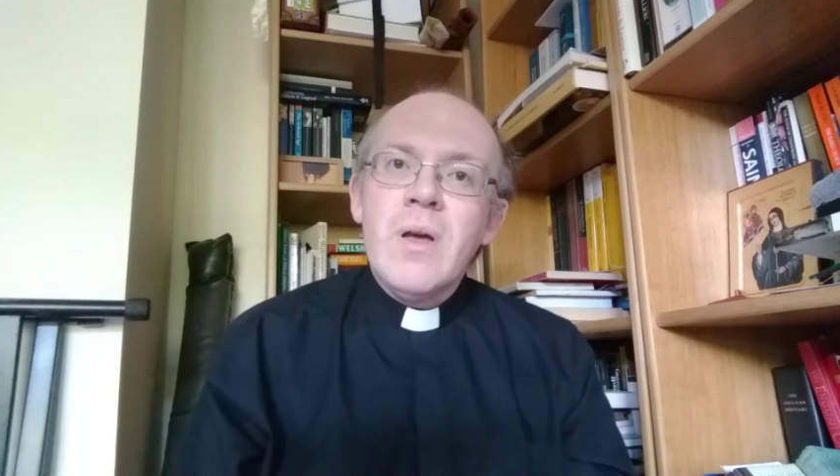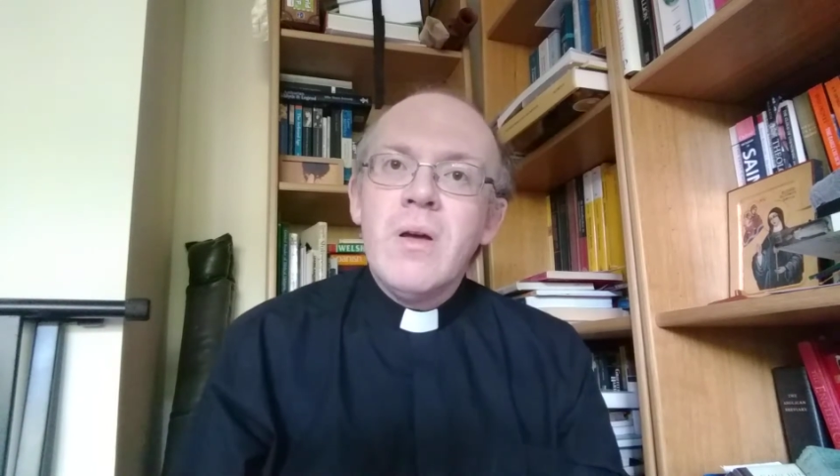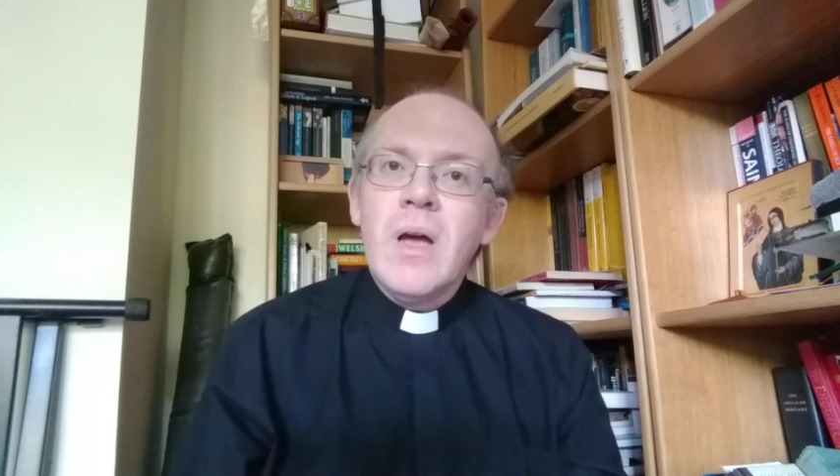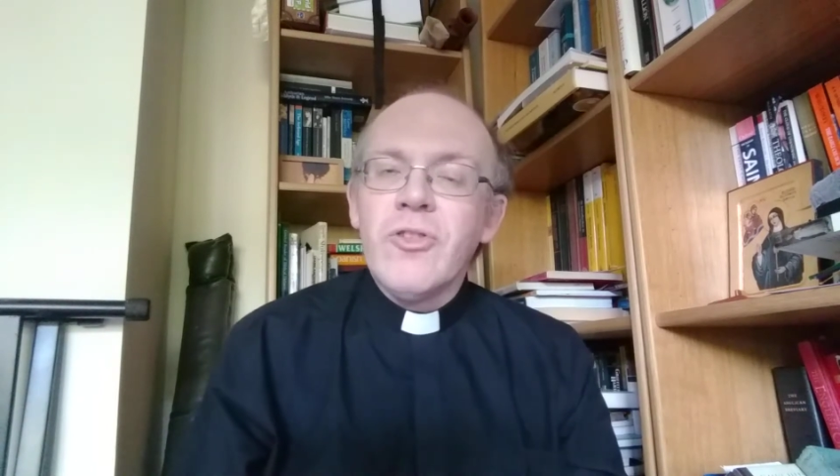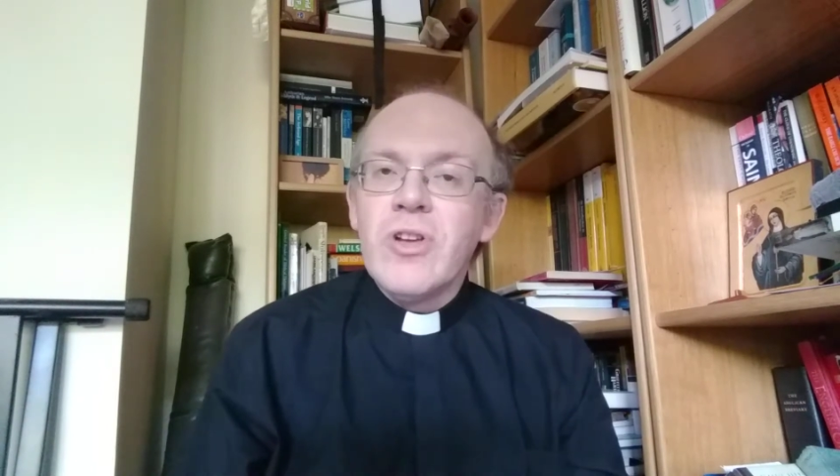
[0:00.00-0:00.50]

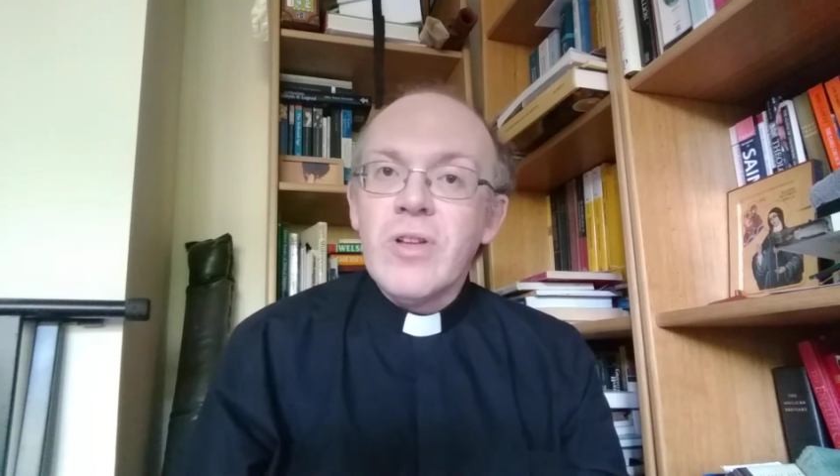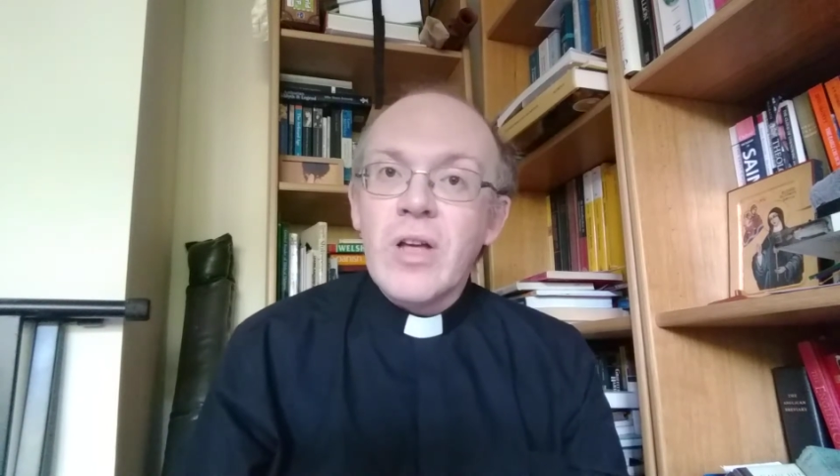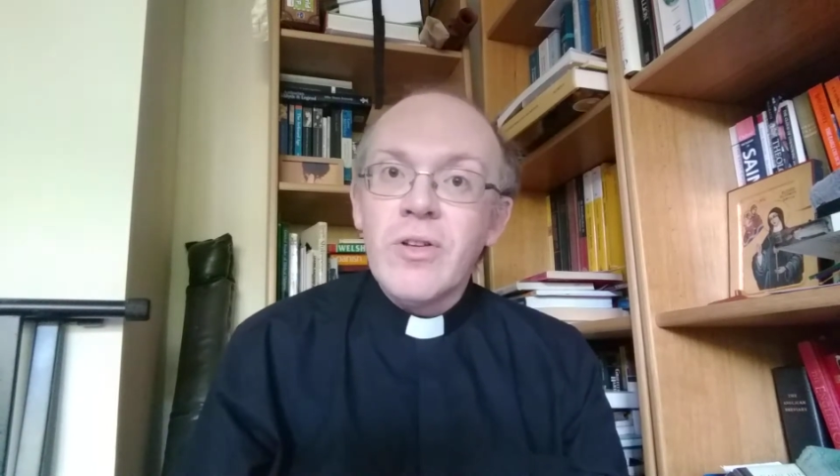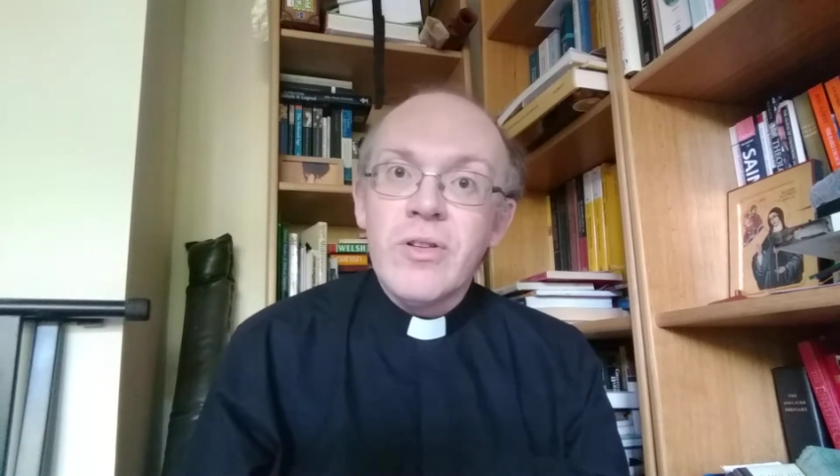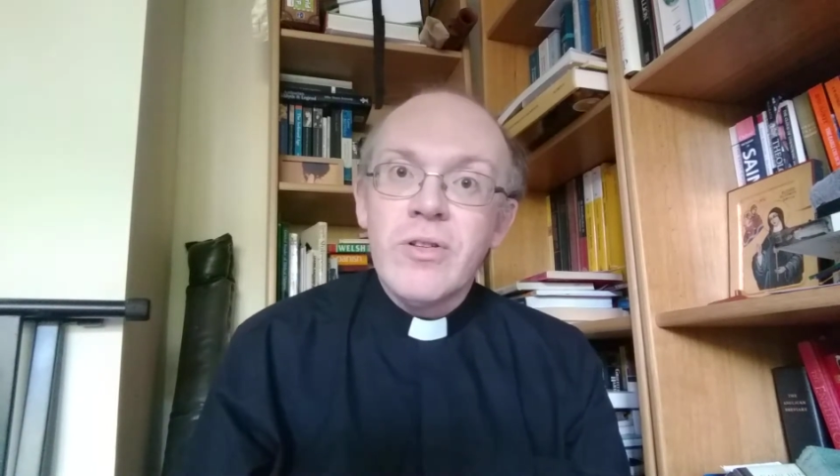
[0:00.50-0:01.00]
Actually, it
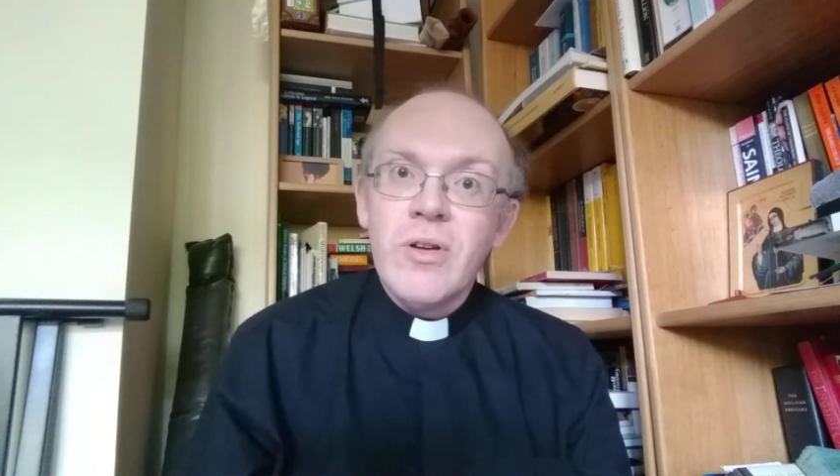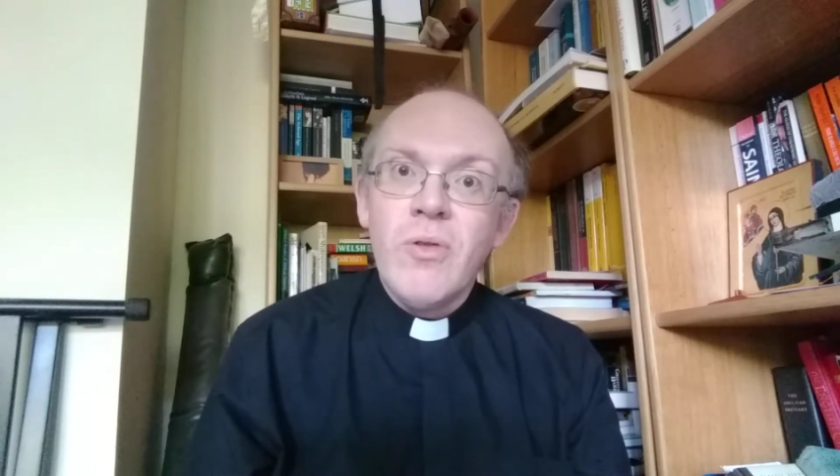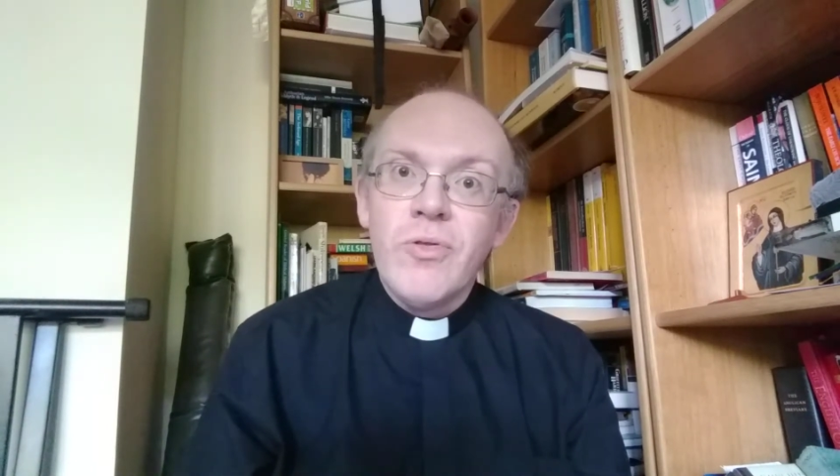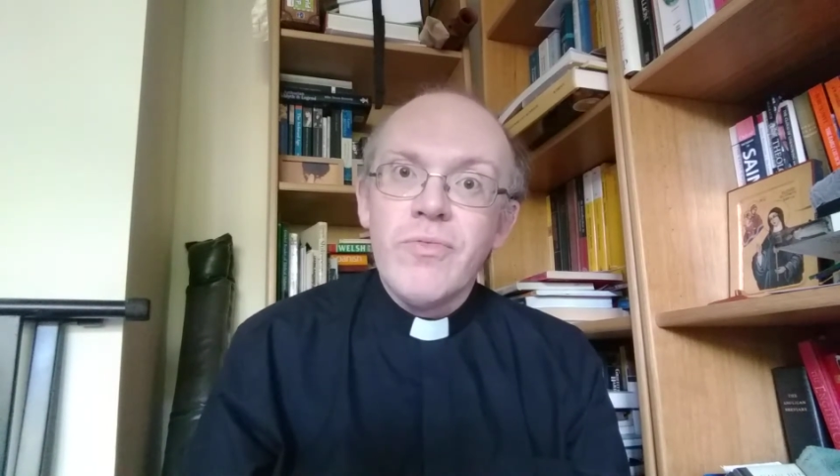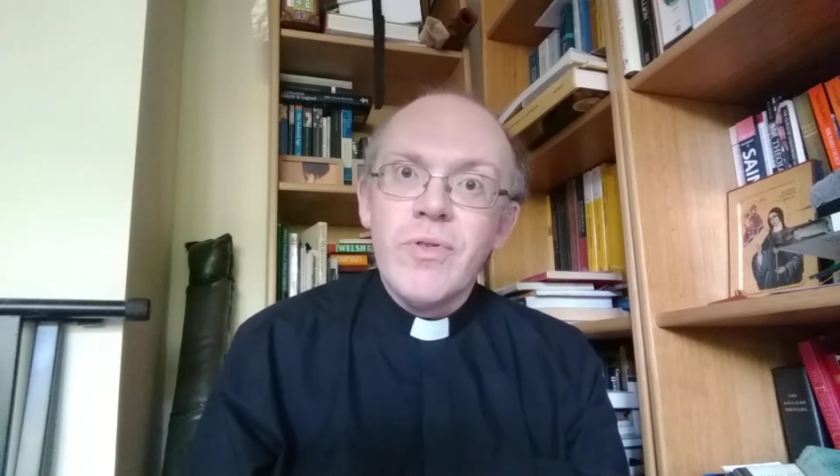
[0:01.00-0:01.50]
has its
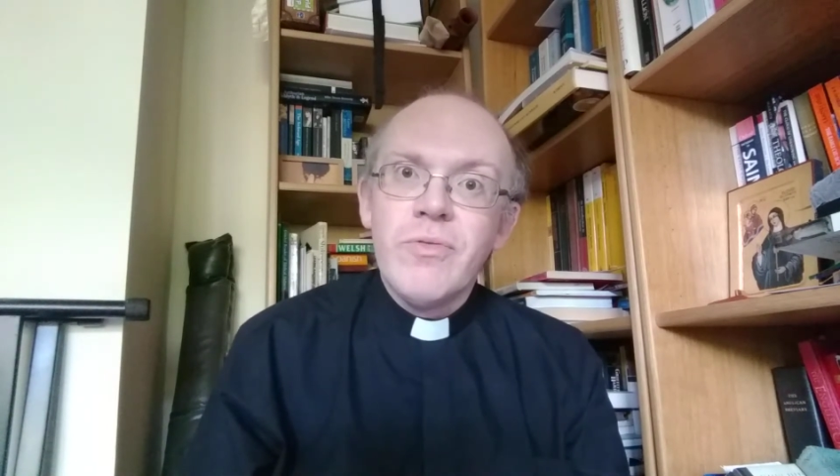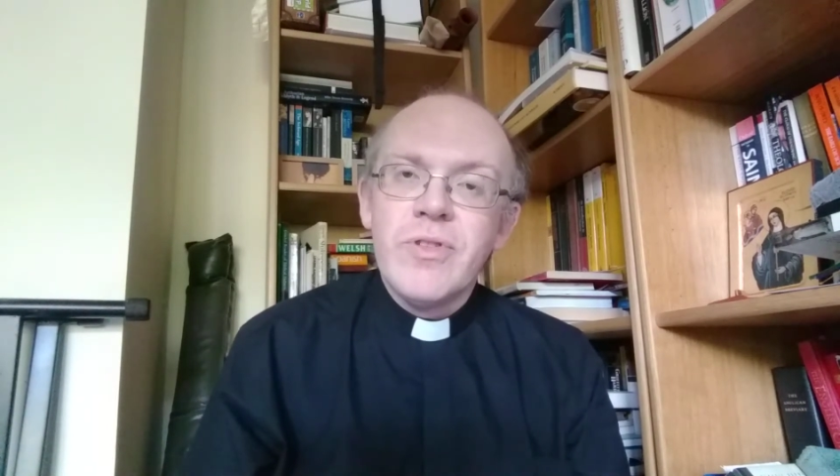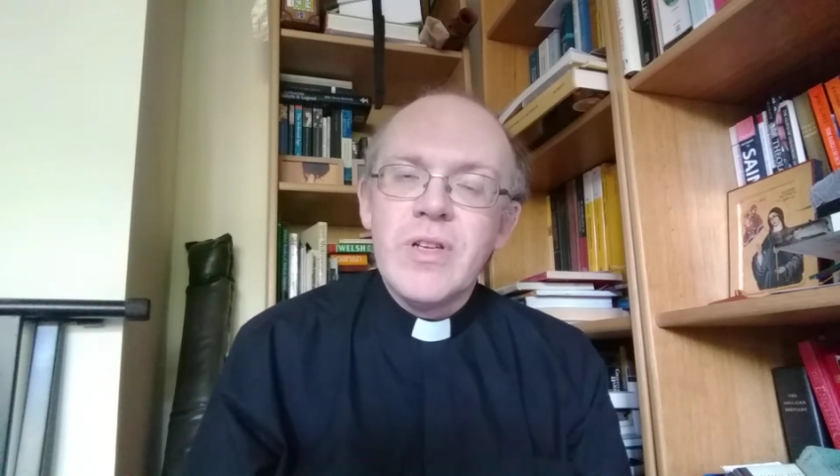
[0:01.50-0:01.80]
older roots